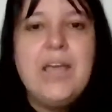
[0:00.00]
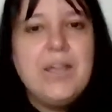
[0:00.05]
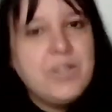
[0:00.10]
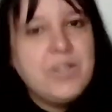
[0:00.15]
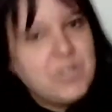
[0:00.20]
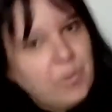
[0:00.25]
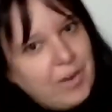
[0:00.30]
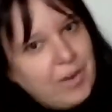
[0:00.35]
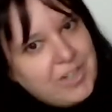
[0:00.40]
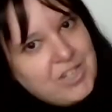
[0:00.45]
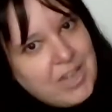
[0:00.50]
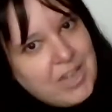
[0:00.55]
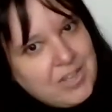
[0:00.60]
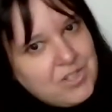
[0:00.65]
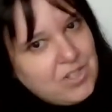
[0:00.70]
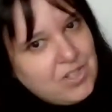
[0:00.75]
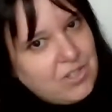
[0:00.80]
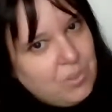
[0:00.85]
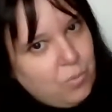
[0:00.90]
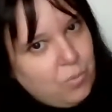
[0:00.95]
So I
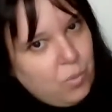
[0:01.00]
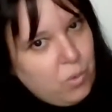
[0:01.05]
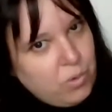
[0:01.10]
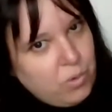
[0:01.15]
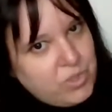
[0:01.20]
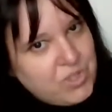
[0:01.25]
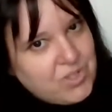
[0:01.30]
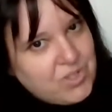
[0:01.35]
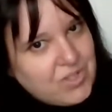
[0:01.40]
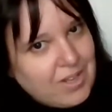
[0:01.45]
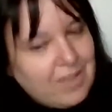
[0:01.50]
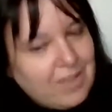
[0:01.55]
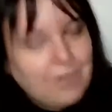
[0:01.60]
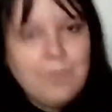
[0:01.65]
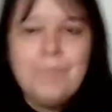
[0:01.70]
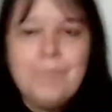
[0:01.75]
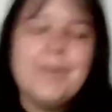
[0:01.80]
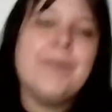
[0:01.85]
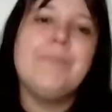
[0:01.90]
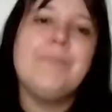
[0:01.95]
tested the waters a
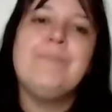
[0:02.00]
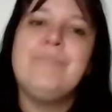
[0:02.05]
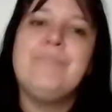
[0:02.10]
little bit,